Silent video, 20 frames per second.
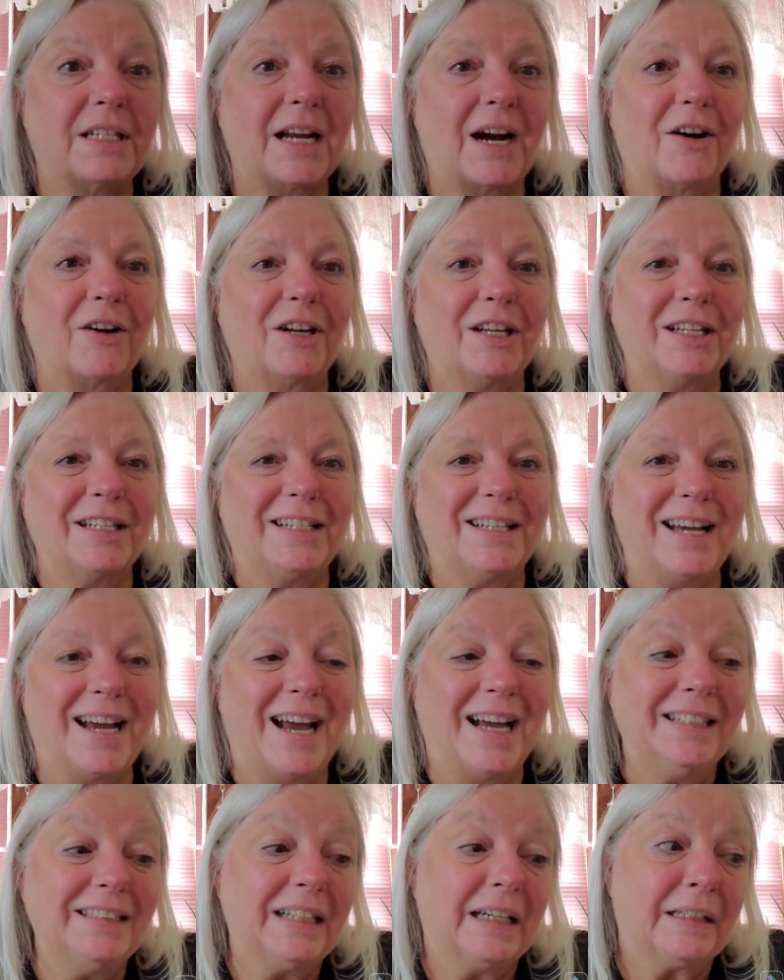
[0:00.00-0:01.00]
started
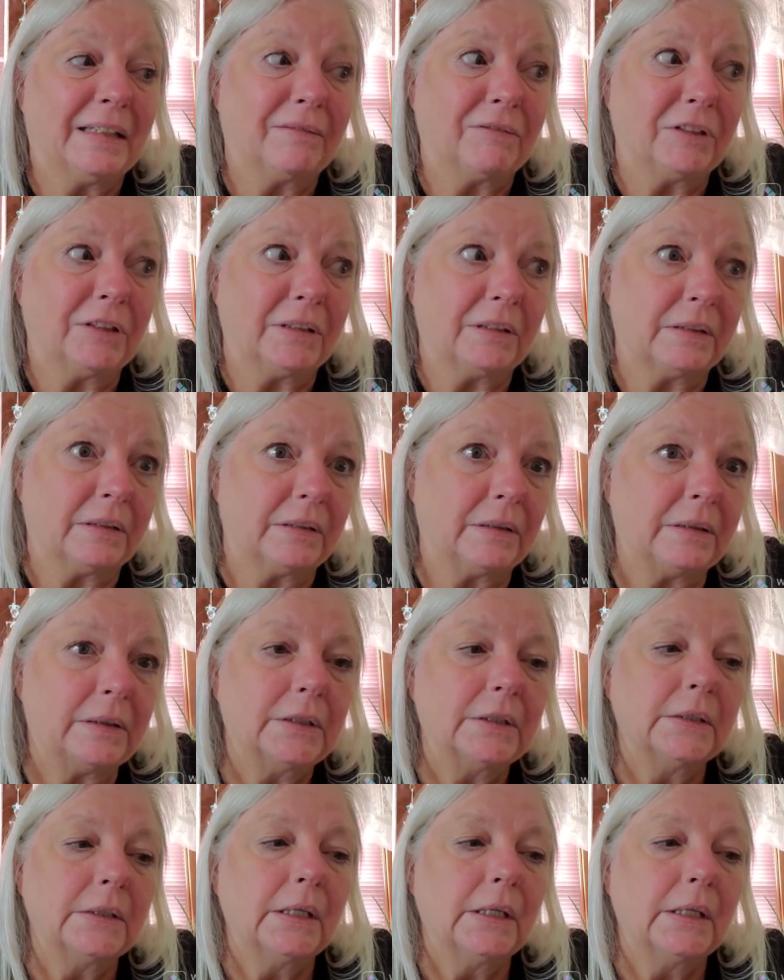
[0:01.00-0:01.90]
yet, obviously.